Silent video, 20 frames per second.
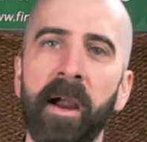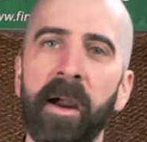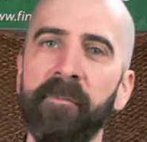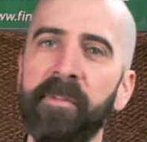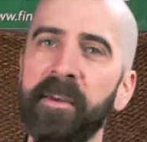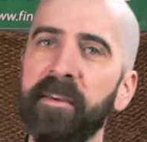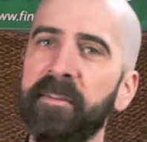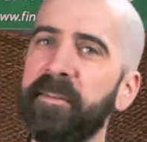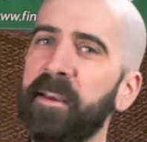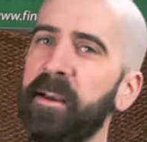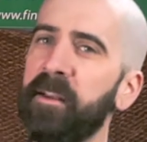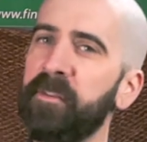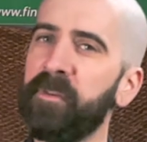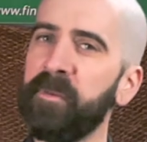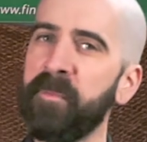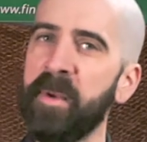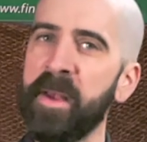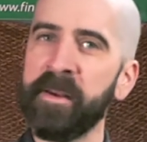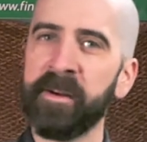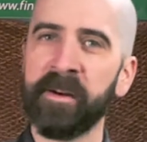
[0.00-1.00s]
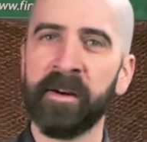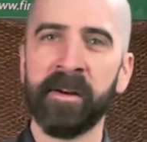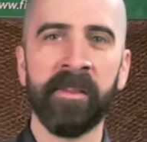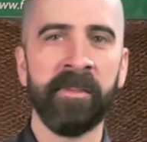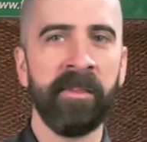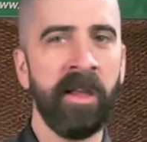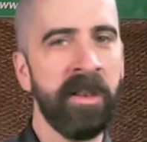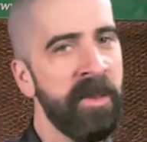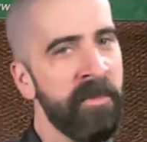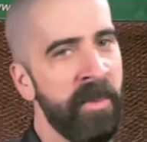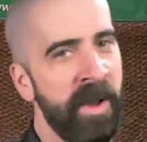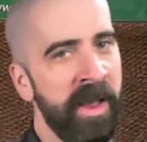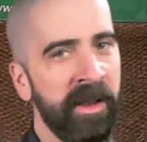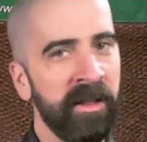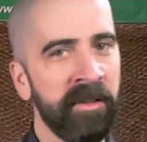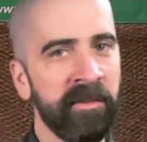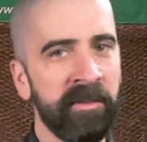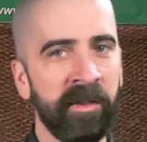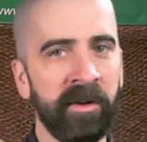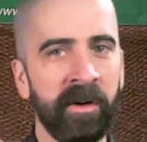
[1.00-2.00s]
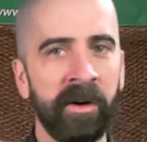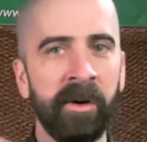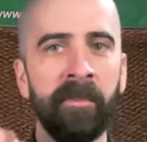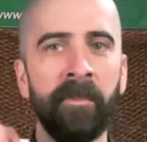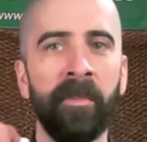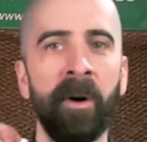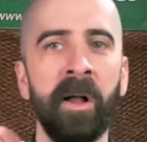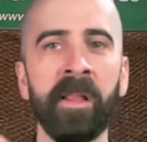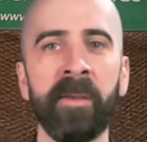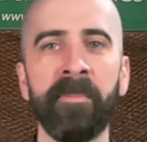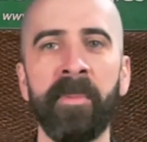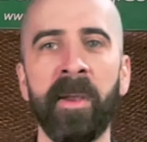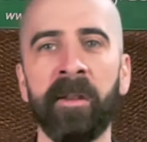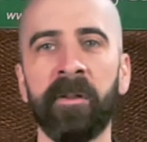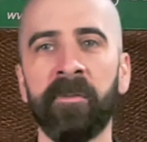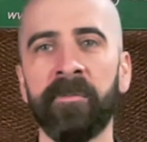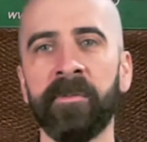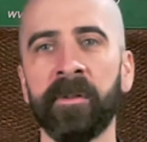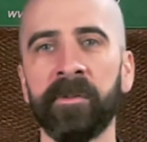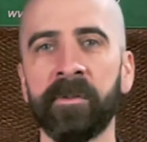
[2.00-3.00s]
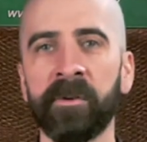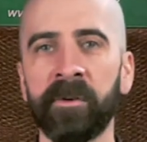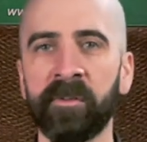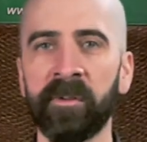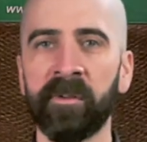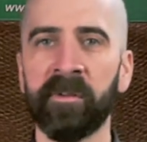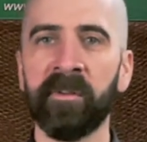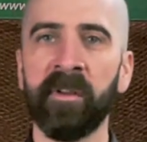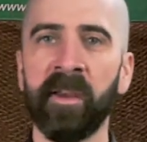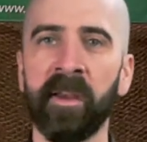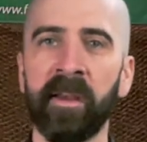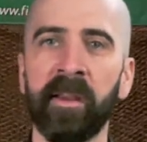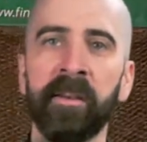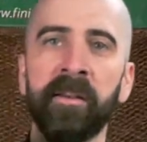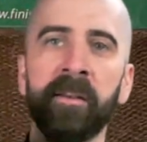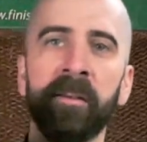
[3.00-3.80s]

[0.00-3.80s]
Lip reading: If this sounds familiar, then you might consider polypanel filters instead.